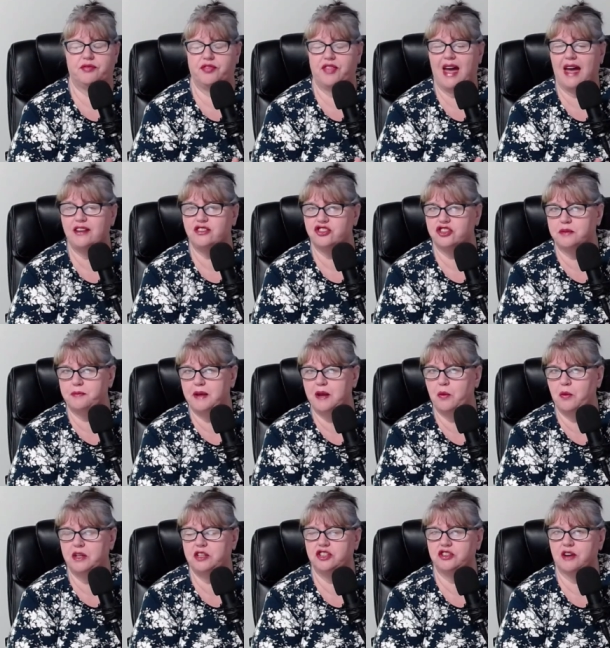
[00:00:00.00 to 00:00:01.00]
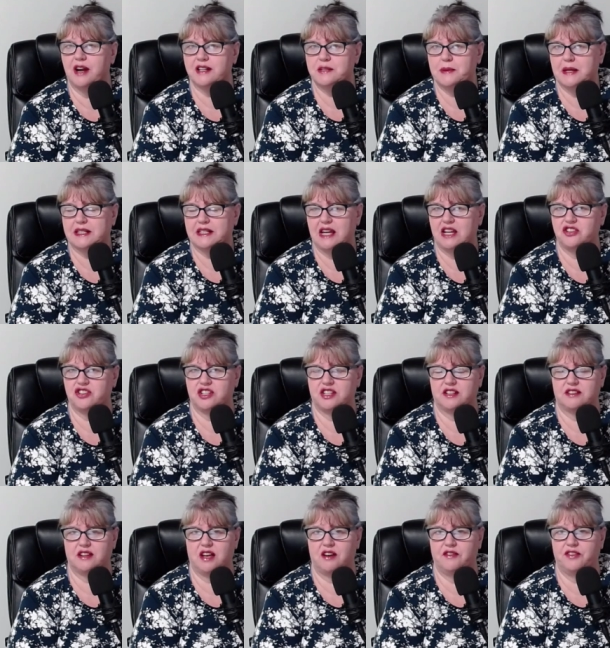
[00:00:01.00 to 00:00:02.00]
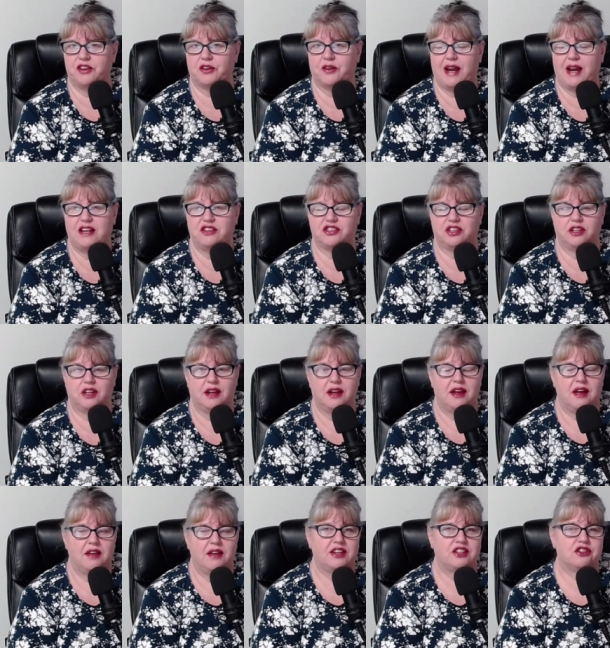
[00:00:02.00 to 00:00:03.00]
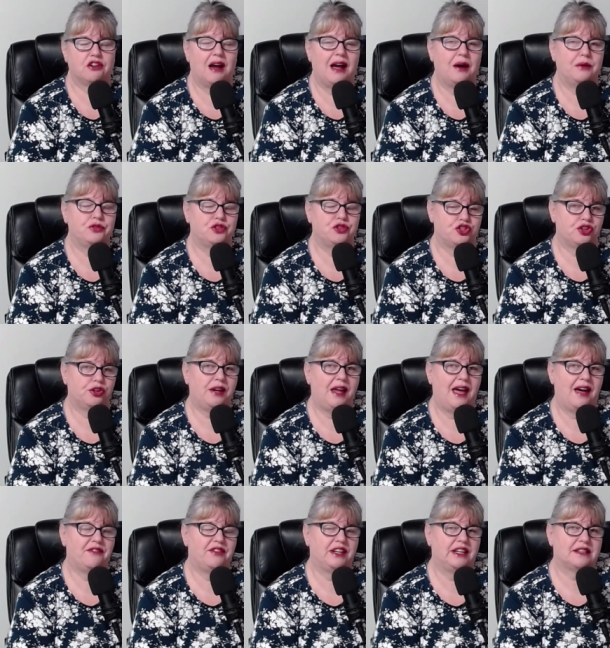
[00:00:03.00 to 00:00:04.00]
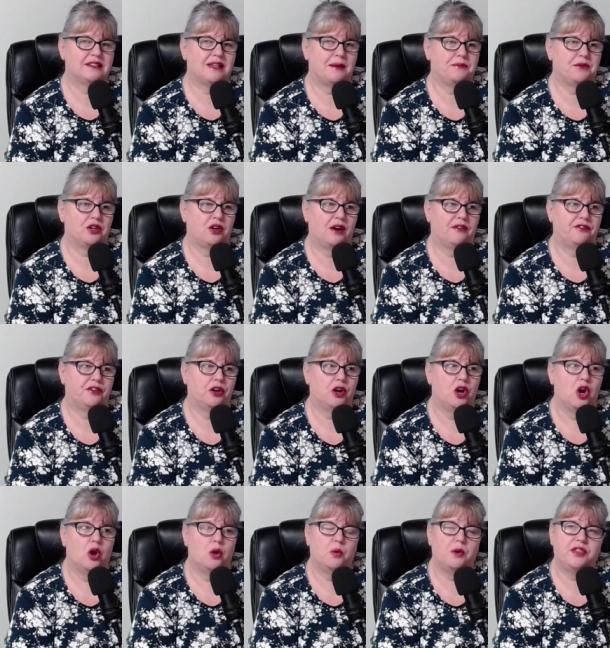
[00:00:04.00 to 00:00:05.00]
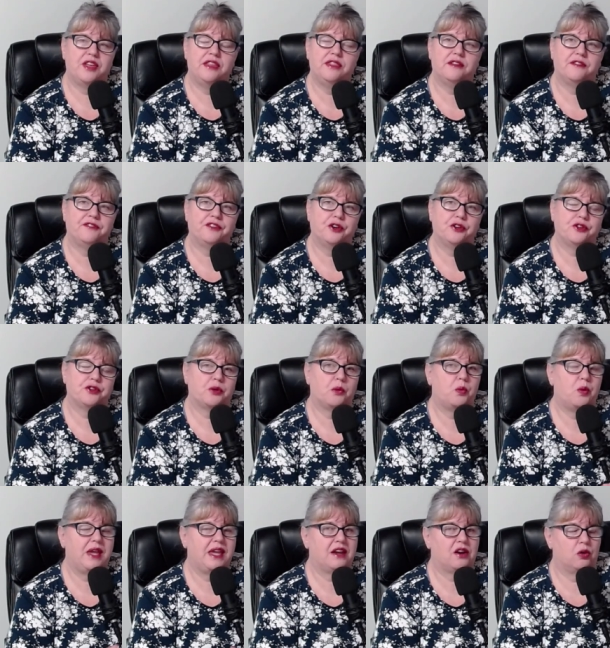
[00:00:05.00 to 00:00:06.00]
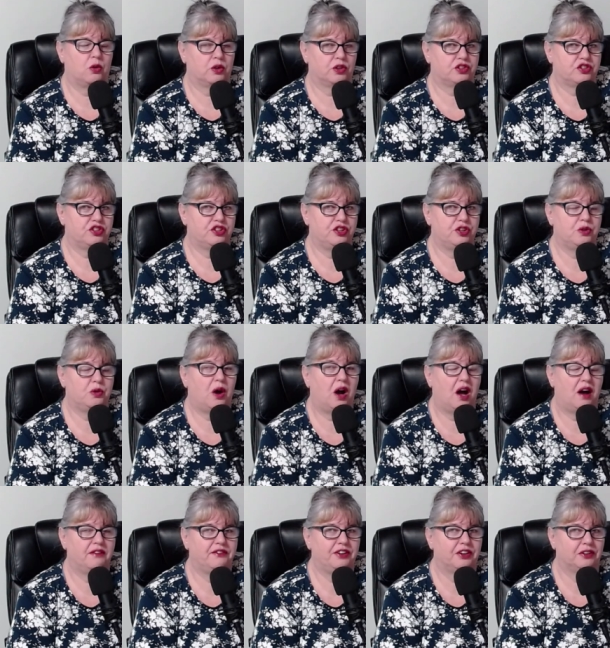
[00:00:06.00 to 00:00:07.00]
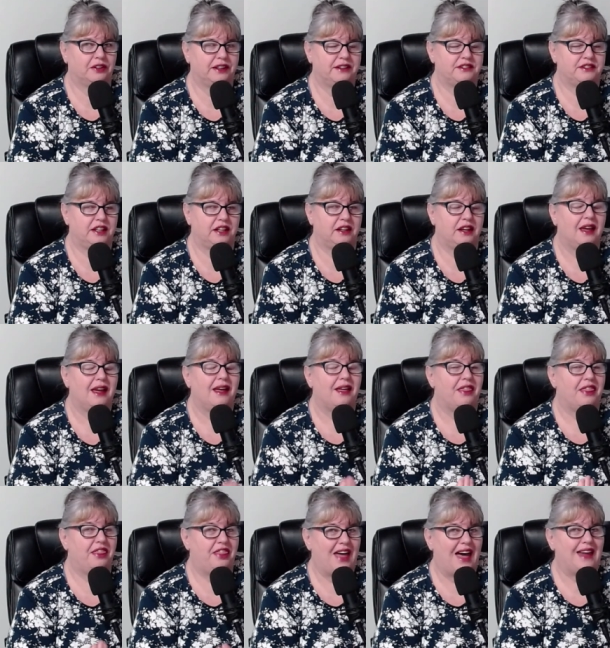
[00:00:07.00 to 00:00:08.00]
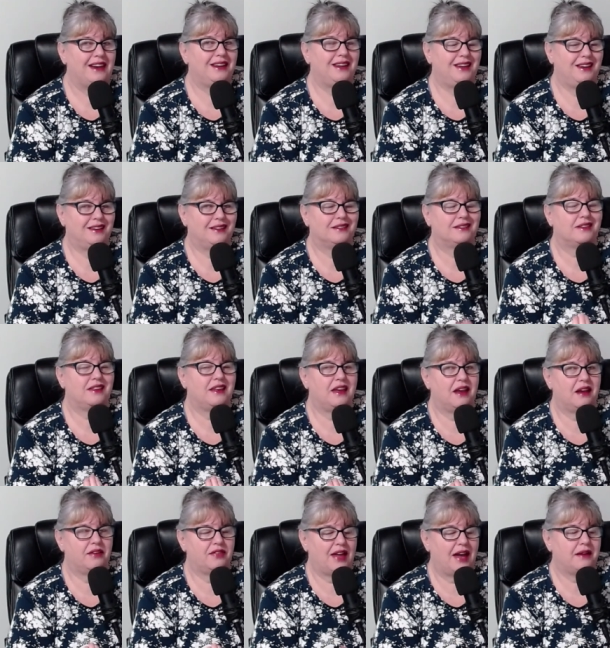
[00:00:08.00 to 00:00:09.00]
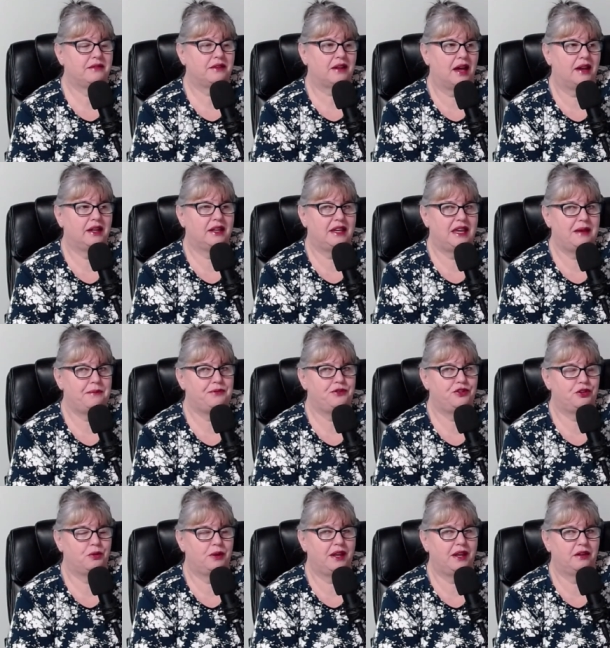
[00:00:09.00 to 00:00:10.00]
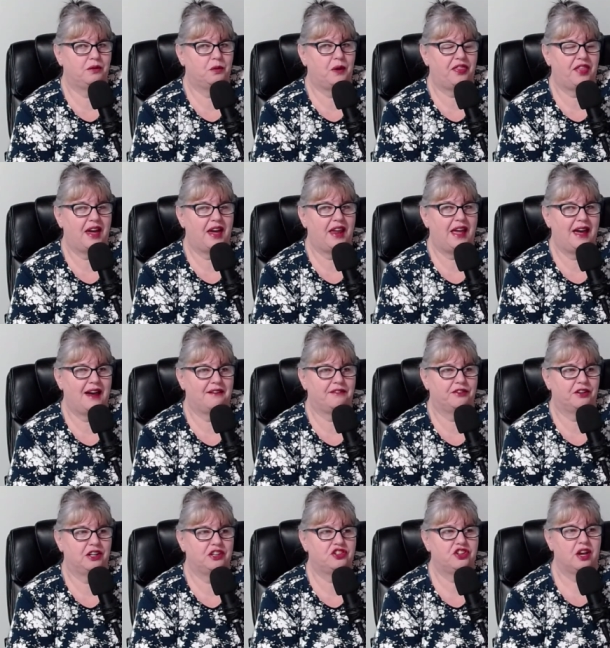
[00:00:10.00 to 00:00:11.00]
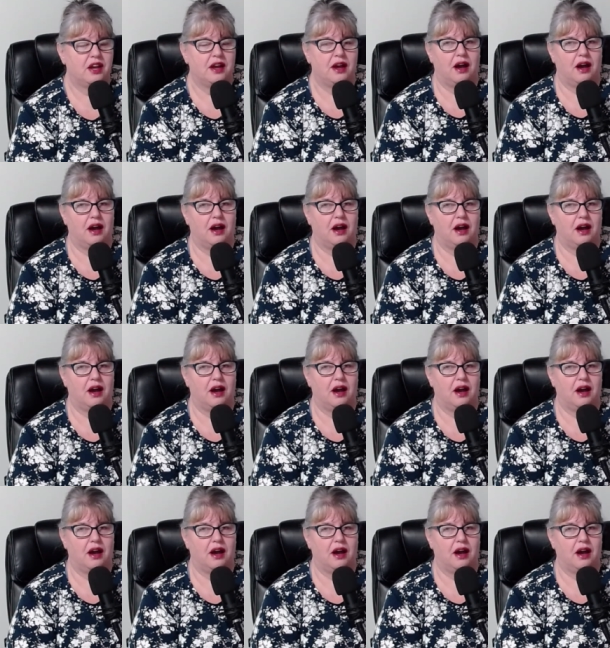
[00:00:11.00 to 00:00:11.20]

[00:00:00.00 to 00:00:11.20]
that should be what your expectation is of your agent that your house should have an accepted offer within the first week or two of your listing that is the that kind of keeps you in with that average